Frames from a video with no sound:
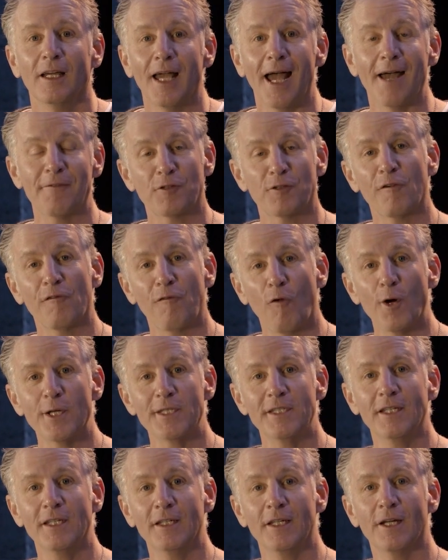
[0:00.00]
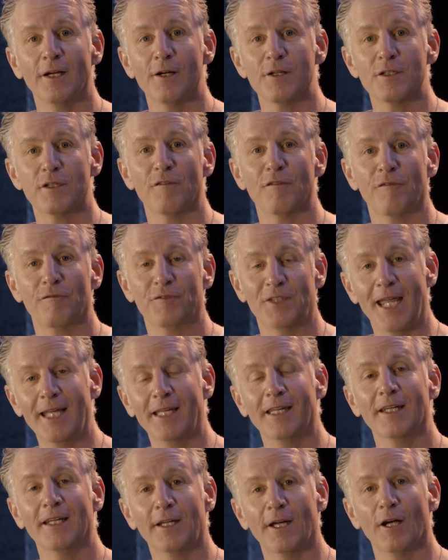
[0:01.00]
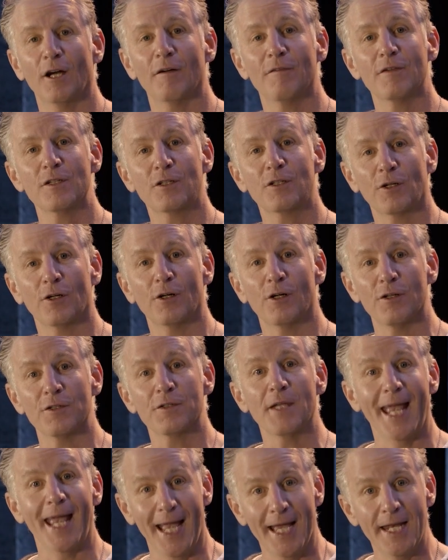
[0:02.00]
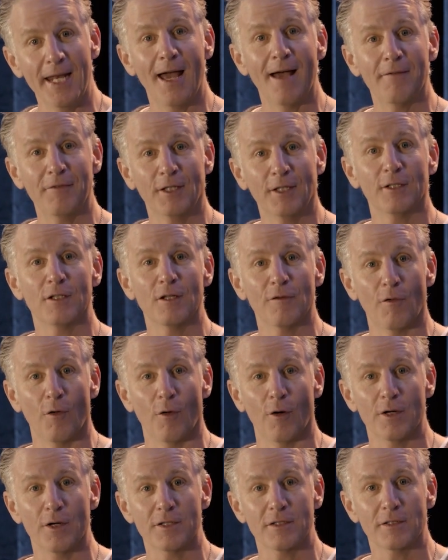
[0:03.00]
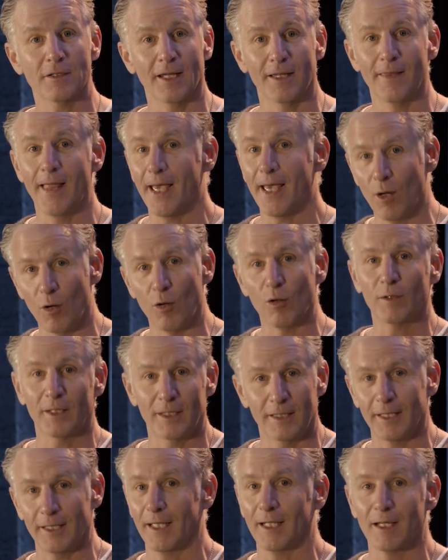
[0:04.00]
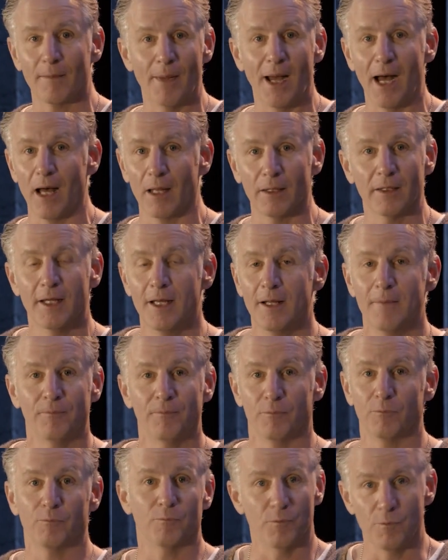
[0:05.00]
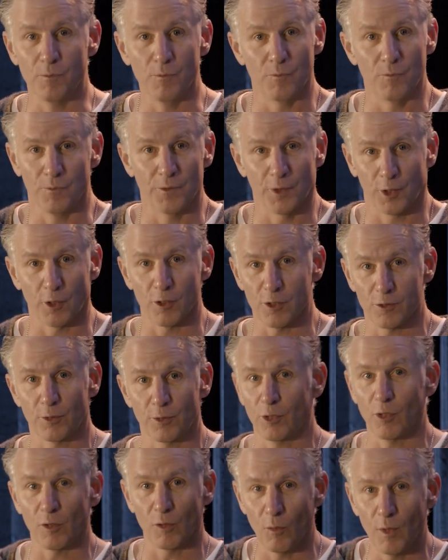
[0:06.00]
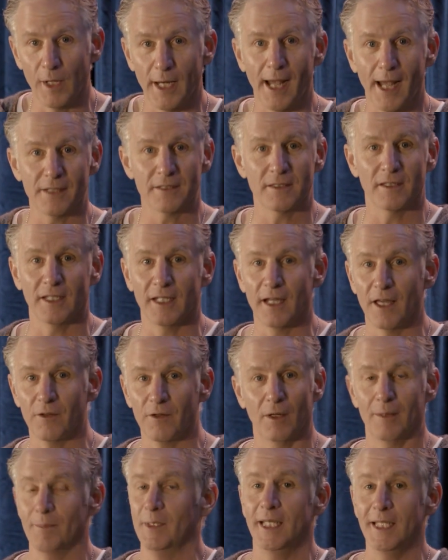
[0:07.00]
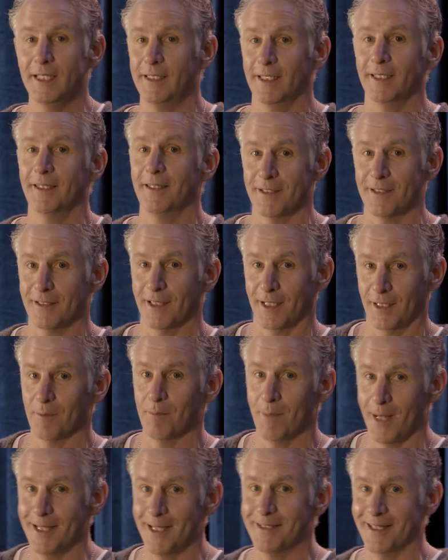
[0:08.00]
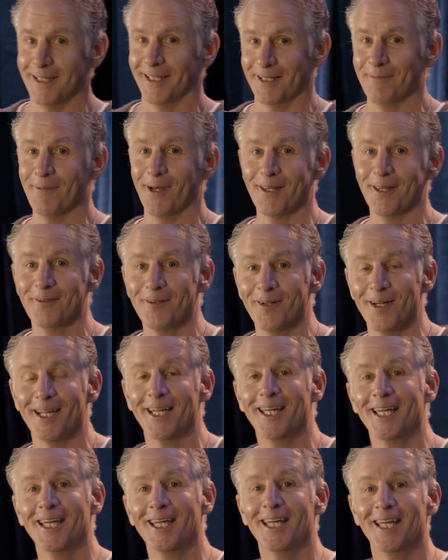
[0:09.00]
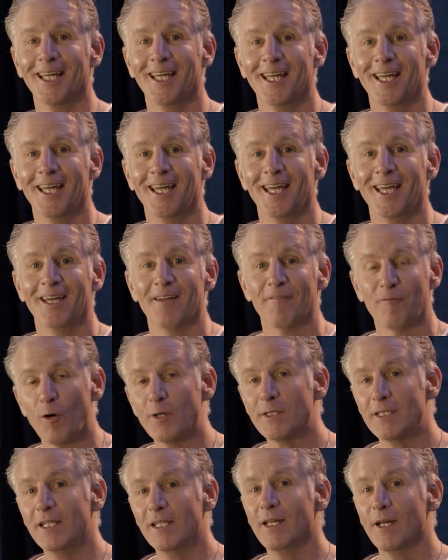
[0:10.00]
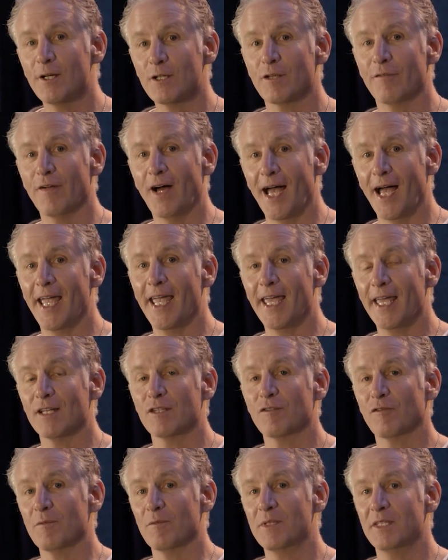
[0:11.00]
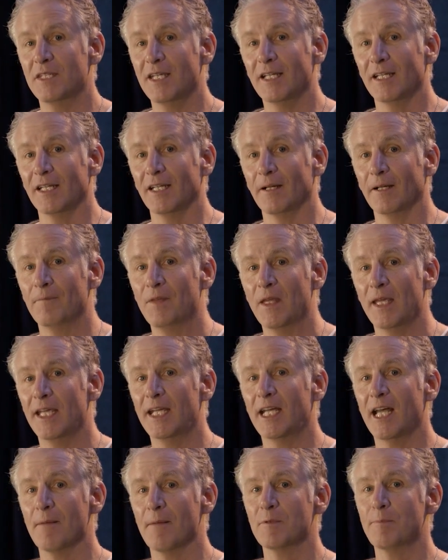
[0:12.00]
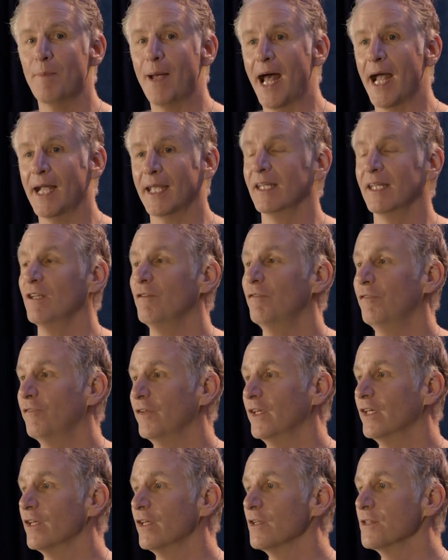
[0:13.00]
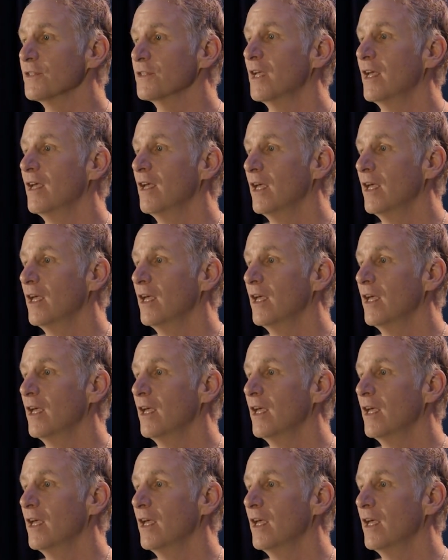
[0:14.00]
After 14 years of taking care of his girls and having a divorce, and that whole gig about the girls would go to one house and the other, I mean, he did this like amazingly, by the way. 14 years of a hiatus from singing, he comes back and he fills